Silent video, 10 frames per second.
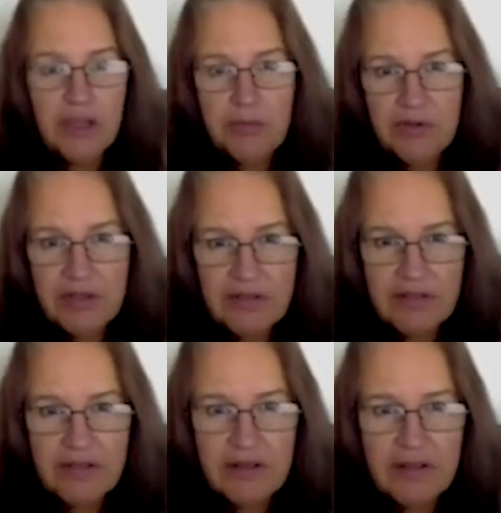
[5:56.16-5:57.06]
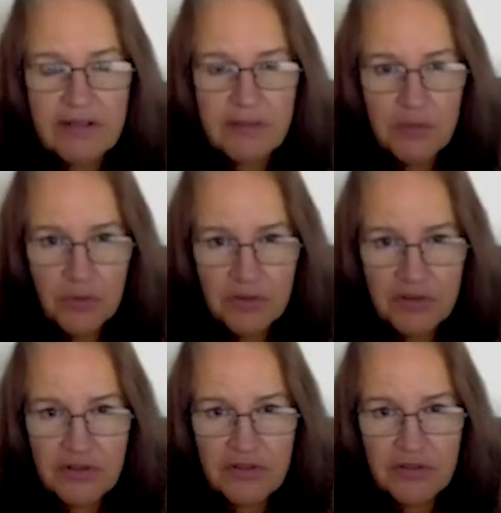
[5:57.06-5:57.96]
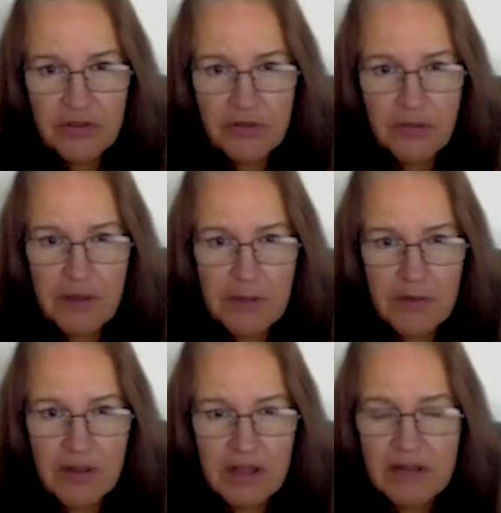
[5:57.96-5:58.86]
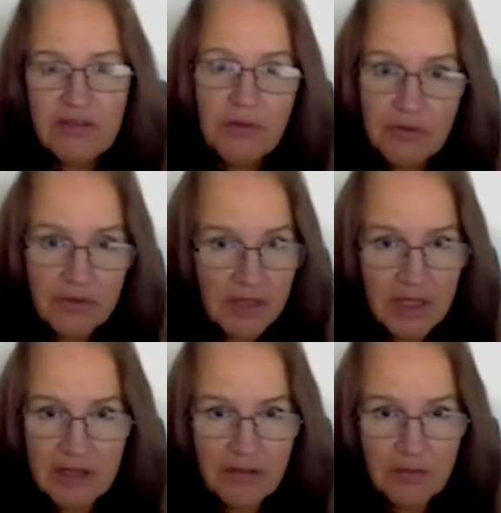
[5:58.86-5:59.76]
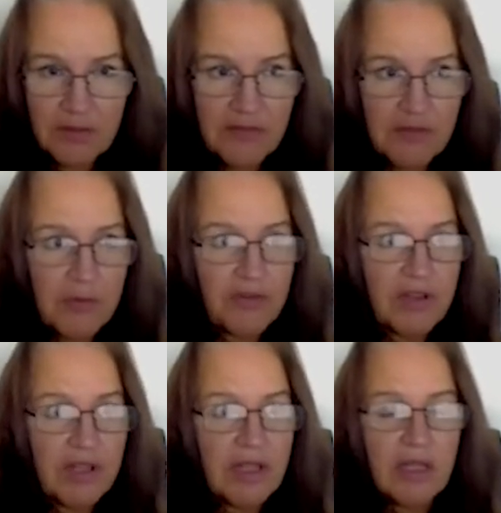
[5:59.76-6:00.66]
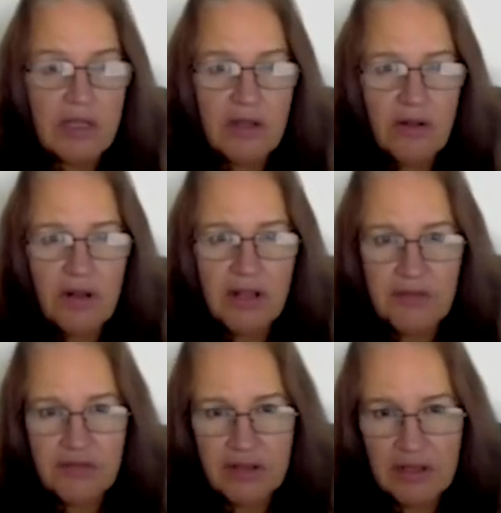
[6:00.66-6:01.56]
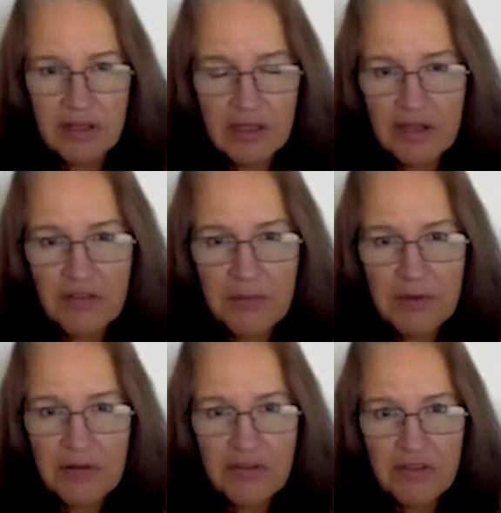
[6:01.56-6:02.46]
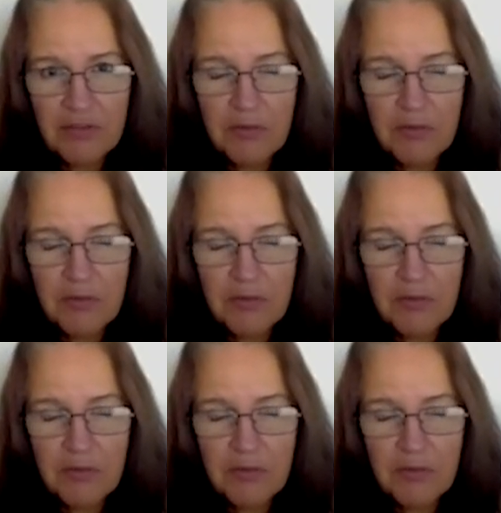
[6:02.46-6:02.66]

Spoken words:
But it's important to remember that that's not the case with everybody. You know, life's experience is what